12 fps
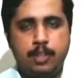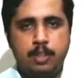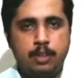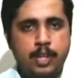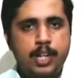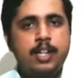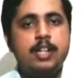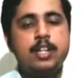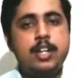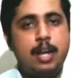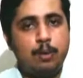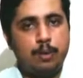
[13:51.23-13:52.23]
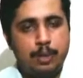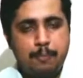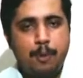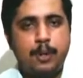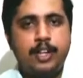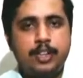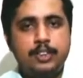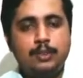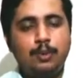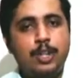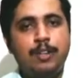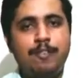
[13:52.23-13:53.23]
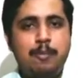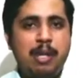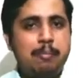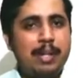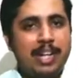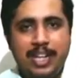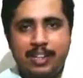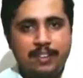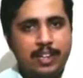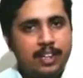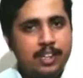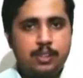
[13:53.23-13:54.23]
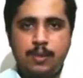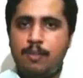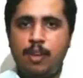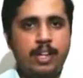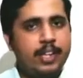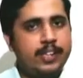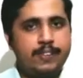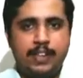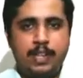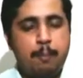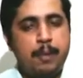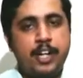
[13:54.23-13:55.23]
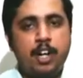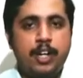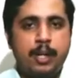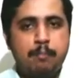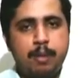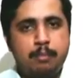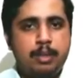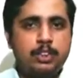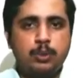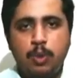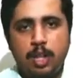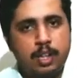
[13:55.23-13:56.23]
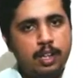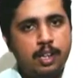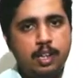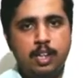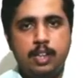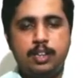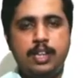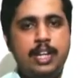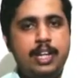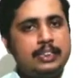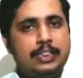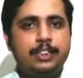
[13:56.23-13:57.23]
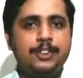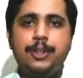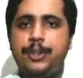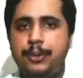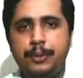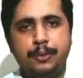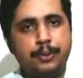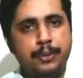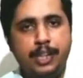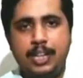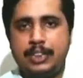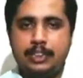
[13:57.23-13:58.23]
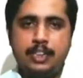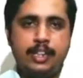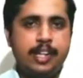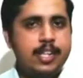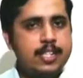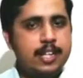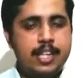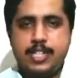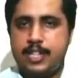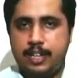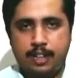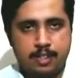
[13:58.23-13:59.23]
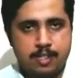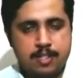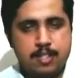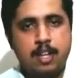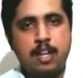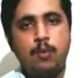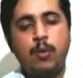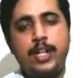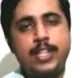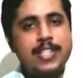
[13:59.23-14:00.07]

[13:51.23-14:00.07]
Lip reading: Okay, now the point is, what do we mean by lease rentals? We have already seen the periodic payments. What the lessee is going to do to the lessor is lease rentals. What is